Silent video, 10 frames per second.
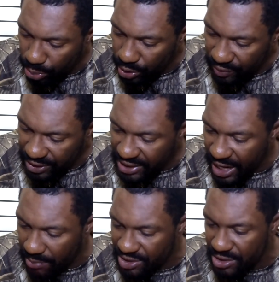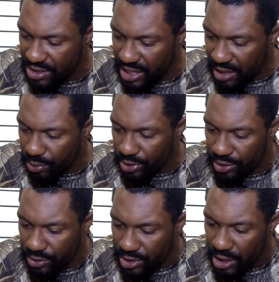proven timeless design
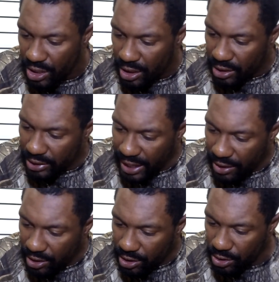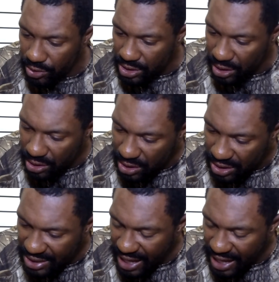produce loud acoustics,